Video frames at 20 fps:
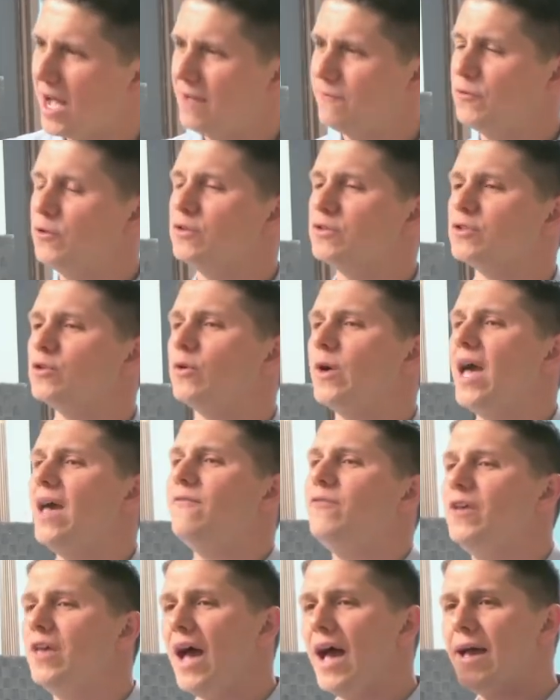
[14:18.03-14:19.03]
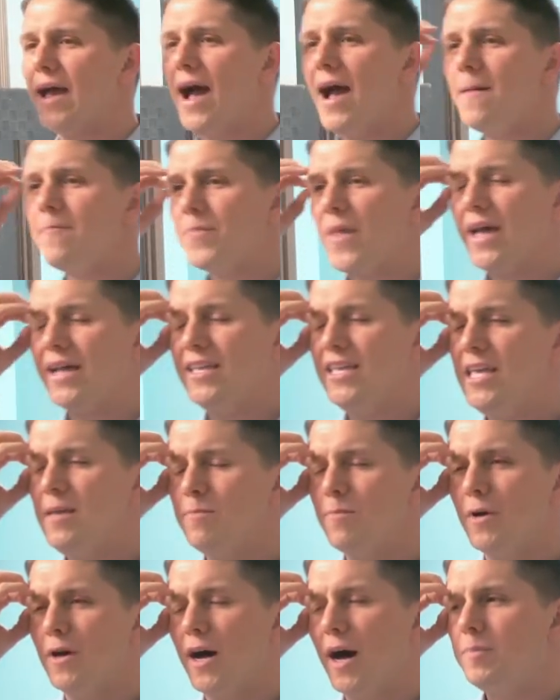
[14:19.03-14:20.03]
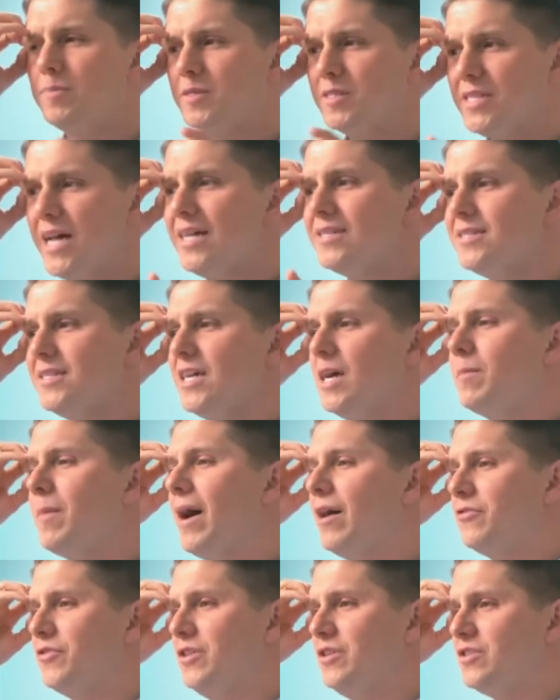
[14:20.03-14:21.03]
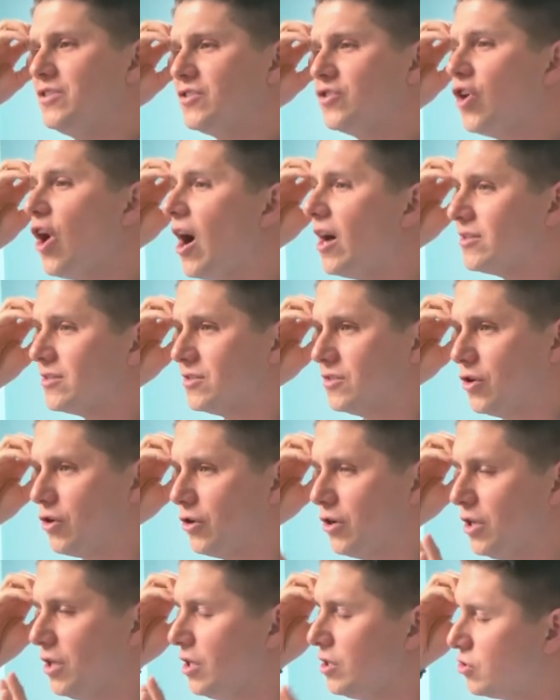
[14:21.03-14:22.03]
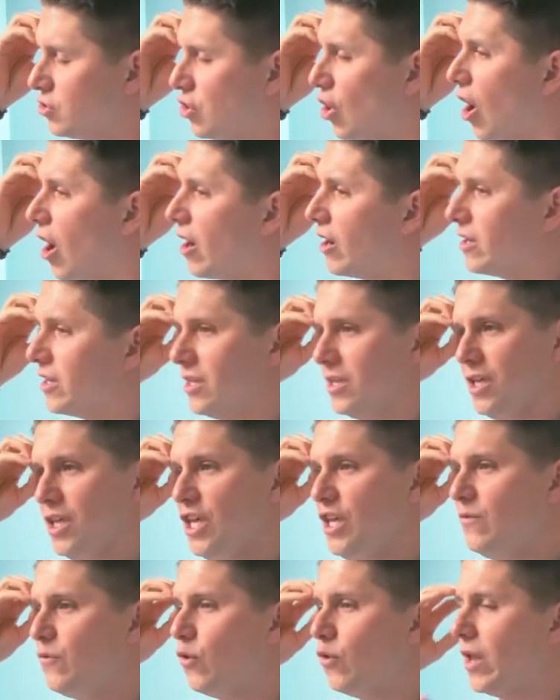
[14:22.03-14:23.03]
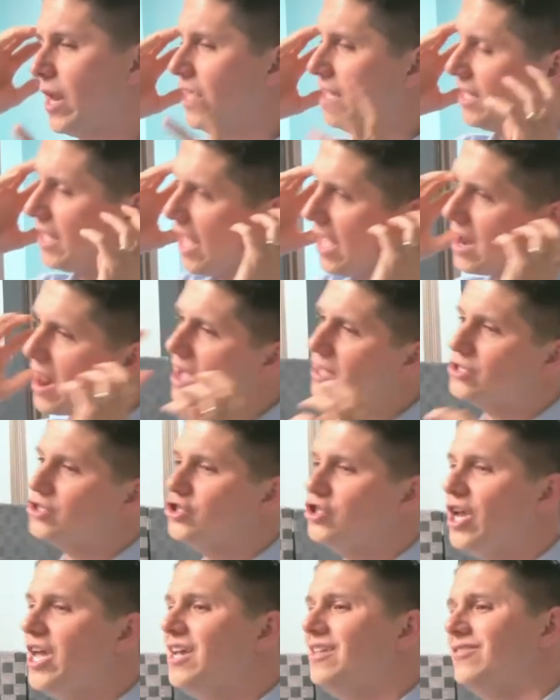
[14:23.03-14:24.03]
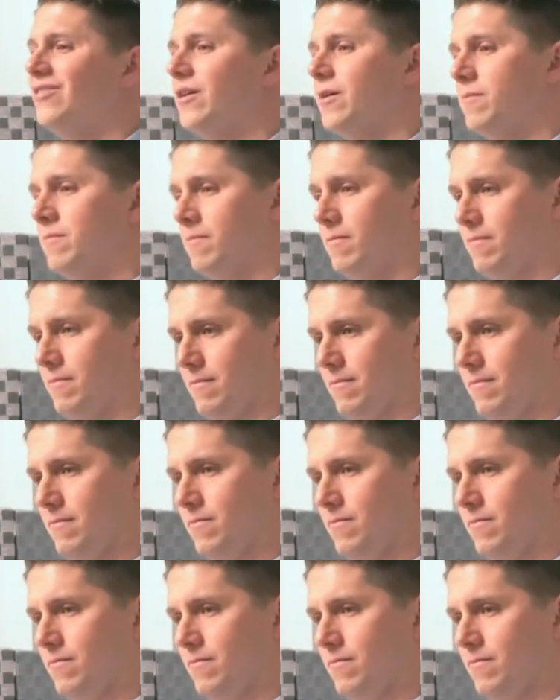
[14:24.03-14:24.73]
I feel so heavy. I, I keep obsessing about these thoughts that are dark and evil and I cannot shake them.